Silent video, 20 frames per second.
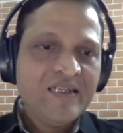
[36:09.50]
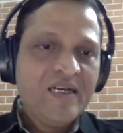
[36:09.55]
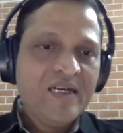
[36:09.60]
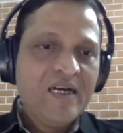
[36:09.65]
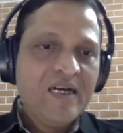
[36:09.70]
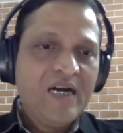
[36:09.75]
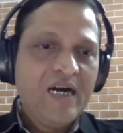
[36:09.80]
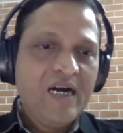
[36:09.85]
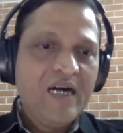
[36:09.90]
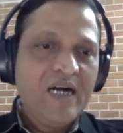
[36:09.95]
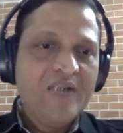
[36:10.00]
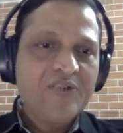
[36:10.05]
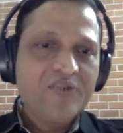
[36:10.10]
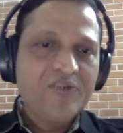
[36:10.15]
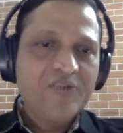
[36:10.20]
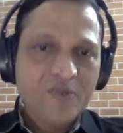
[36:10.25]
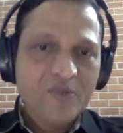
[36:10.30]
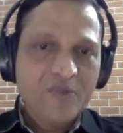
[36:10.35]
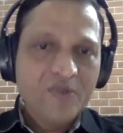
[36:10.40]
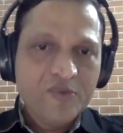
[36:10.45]
Our
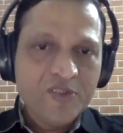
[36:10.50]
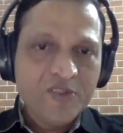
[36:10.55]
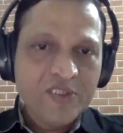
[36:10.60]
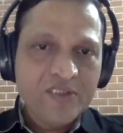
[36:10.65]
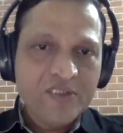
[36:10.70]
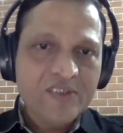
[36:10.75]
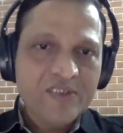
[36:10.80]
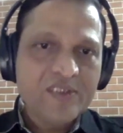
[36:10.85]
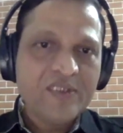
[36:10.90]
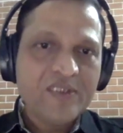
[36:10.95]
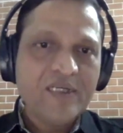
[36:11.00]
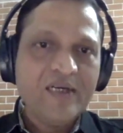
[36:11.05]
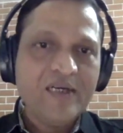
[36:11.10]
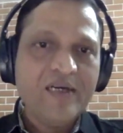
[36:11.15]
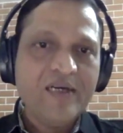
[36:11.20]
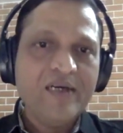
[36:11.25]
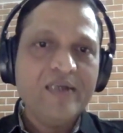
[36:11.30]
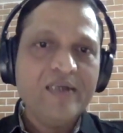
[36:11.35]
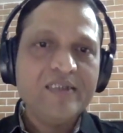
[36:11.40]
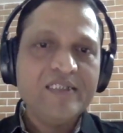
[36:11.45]
solutions
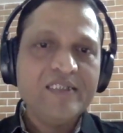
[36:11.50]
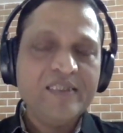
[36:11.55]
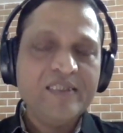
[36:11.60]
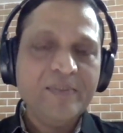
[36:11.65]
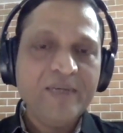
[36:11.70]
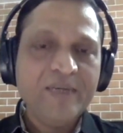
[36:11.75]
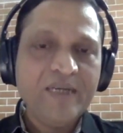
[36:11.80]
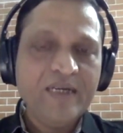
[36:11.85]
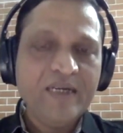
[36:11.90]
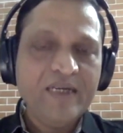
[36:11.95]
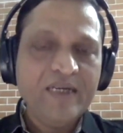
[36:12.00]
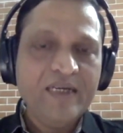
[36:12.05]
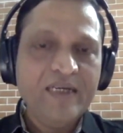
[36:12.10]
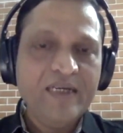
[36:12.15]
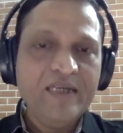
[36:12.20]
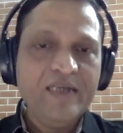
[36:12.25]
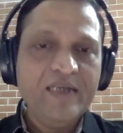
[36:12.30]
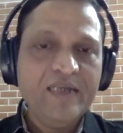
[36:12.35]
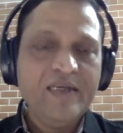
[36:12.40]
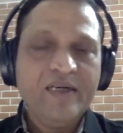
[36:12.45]

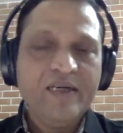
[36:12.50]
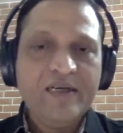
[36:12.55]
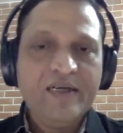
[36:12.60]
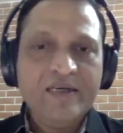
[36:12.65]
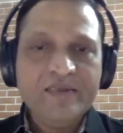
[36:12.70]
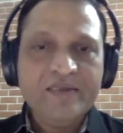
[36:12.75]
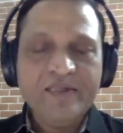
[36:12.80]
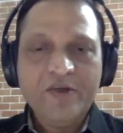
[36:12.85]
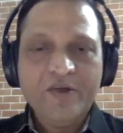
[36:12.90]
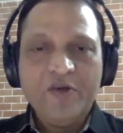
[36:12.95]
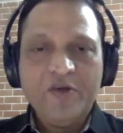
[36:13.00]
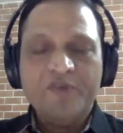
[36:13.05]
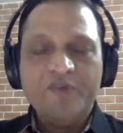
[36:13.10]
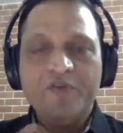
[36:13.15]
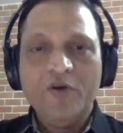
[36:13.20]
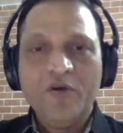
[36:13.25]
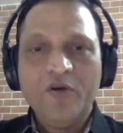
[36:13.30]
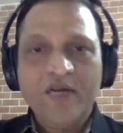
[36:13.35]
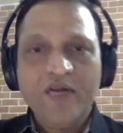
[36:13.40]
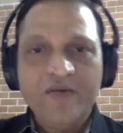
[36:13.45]
typically, if
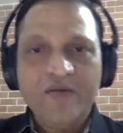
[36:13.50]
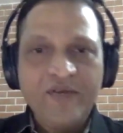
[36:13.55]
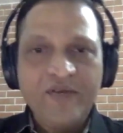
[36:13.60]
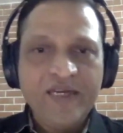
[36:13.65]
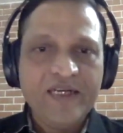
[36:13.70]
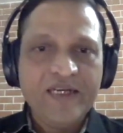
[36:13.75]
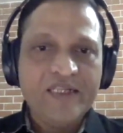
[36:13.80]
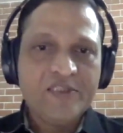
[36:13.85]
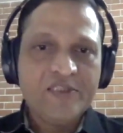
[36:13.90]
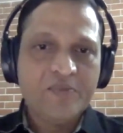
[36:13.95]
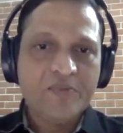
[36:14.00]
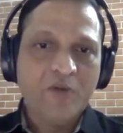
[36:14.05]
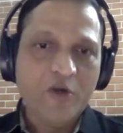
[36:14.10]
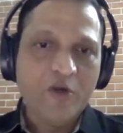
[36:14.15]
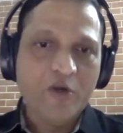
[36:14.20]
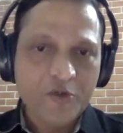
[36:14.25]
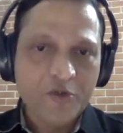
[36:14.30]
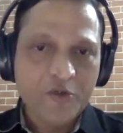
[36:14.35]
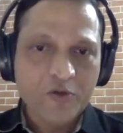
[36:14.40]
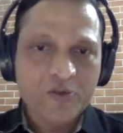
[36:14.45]
you look at various
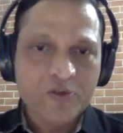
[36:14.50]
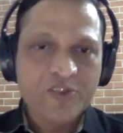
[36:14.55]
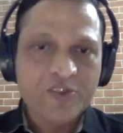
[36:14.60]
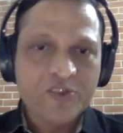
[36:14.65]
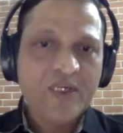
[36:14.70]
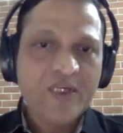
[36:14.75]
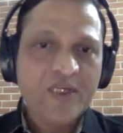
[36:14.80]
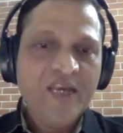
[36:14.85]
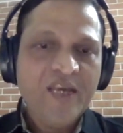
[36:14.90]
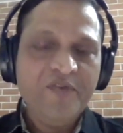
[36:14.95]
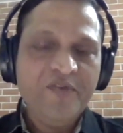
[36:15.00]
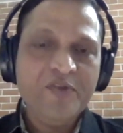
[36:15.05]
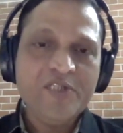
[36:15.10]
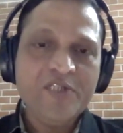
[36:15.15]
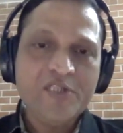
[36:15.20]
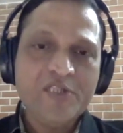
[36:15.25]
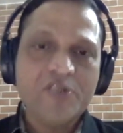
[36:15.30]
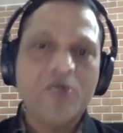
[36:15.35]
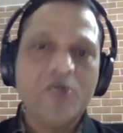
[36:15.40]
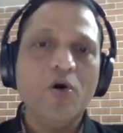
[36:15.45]
modules, if you
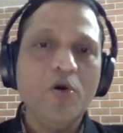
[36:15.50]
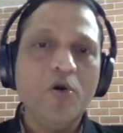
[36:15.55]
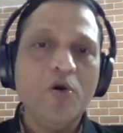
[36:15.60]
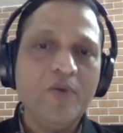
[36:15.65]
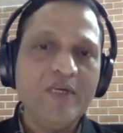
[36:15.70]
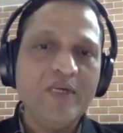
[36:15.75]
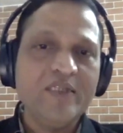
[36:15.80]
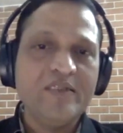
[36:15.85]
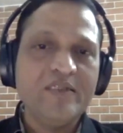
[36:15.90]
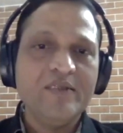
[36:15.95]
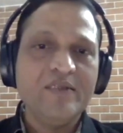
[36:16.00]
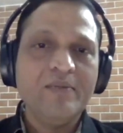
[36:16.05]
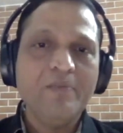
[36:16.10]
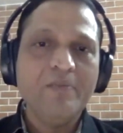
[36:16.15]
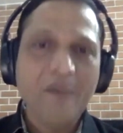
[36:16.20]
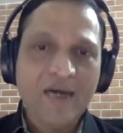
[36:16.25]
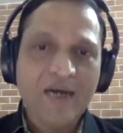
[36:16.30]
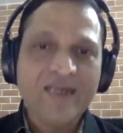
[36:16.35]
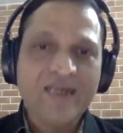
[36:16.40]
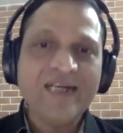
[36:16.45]
just go with
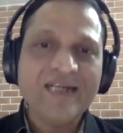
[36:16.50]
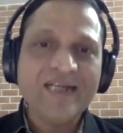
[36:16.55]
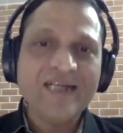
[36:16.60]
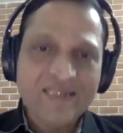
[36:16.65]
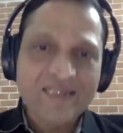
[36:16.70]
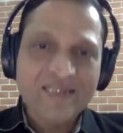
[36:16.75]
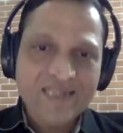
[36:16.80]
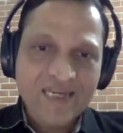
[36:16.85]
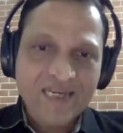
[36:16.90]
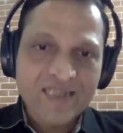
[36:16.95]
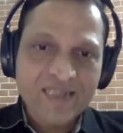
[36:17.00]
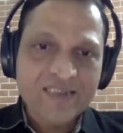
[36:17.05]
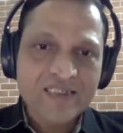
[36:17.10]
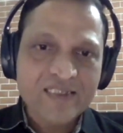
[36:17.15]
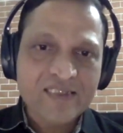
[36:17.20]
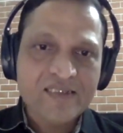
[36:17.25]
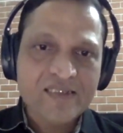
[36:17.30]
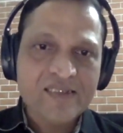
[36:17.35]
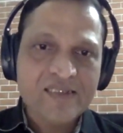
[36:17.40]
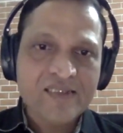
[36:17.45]
market
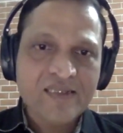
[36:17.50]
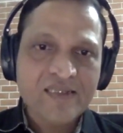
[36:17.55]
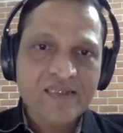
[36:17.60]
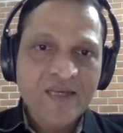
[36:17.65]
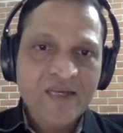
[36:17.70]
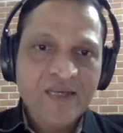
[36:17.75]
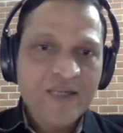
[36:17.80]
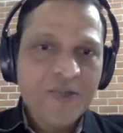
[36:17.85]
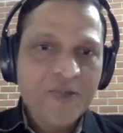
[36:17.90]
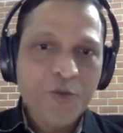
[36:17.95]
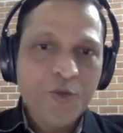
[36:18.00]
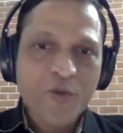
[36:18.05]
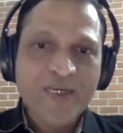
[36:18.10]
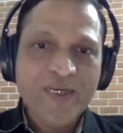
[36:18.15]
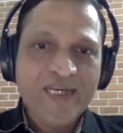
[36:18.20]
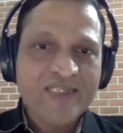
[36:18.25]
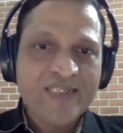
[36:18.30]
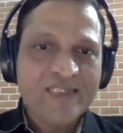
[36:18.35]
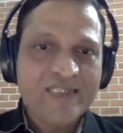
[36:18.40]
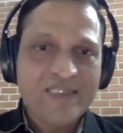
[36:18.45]
intelligence, you
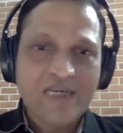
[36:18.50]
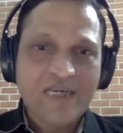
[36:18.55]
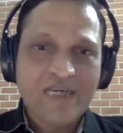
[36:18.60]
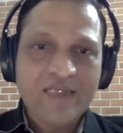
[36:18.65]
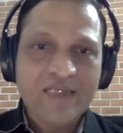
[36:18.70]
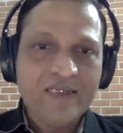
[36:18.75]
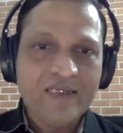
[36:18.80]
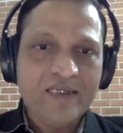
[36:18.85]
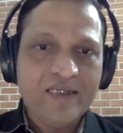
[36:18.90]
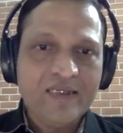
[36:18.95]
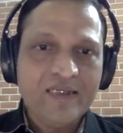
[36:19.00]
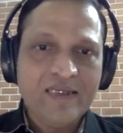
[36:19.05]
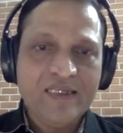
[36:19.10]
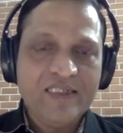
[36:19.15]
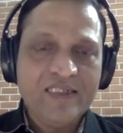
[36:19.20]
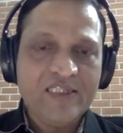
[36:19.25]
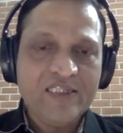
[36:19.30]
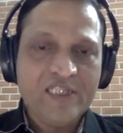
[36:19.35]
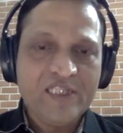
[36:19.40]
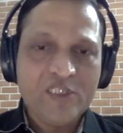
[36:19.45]
get started
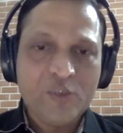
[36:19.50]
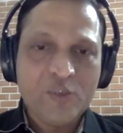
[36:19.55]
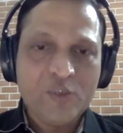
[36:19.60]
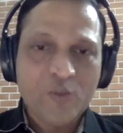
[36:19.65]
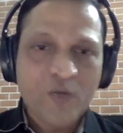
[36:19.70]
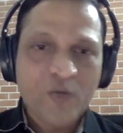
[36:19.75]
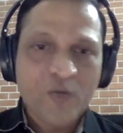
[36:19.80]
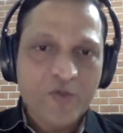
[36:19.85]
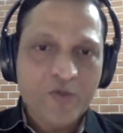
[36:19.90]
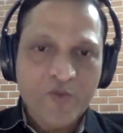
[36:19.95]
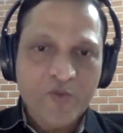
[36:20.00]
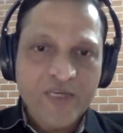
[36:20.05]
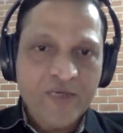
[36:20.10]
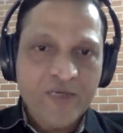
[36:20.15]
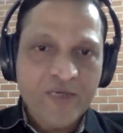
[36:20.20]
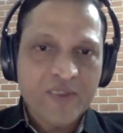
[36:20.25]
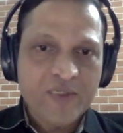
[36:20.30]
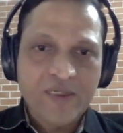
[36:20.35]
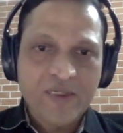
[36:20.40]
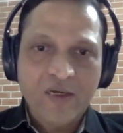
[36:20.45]
in just 1
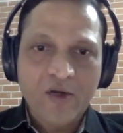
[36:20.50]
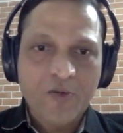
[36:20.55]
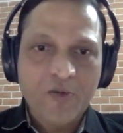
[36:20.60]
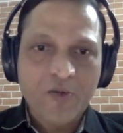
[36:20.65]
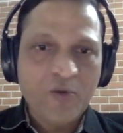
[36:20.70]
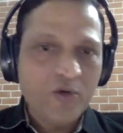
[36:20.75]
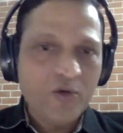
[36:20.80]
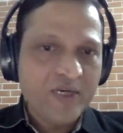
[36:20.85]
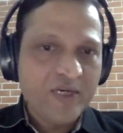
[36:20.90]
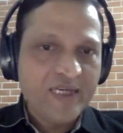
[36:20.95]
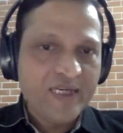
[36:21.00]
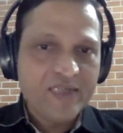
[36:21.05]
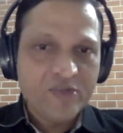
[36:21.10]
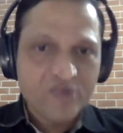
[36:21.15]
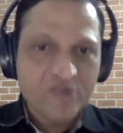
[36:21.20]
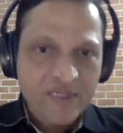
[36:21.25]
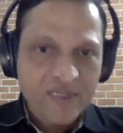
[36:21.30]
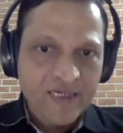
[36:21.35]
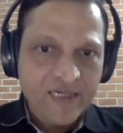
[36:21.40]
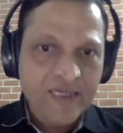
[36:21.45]
week with an onboarding and
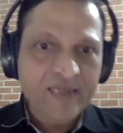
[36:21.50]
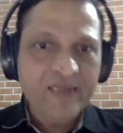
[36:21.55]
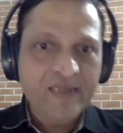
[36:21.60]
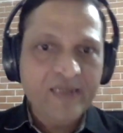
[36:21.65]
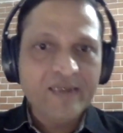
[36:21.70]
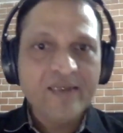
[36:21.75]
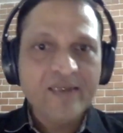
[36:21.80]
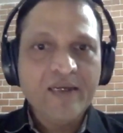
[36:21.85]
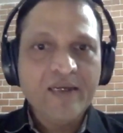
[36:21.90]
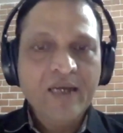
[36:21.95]
training.